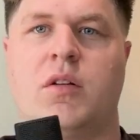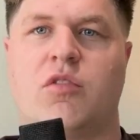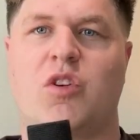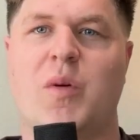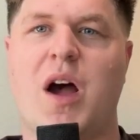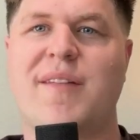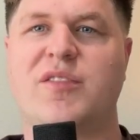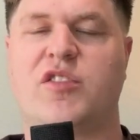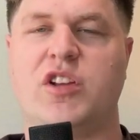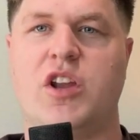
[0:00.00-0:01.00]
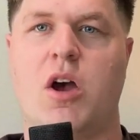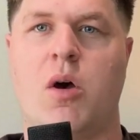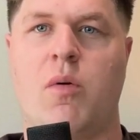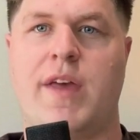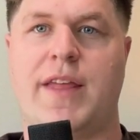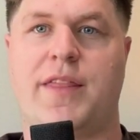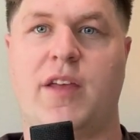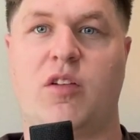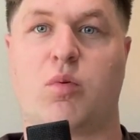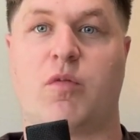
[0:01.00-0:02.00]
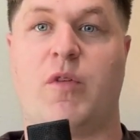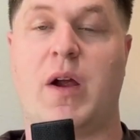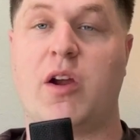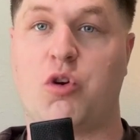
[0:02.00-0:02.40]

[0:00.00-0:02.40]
So we obviously know that things were very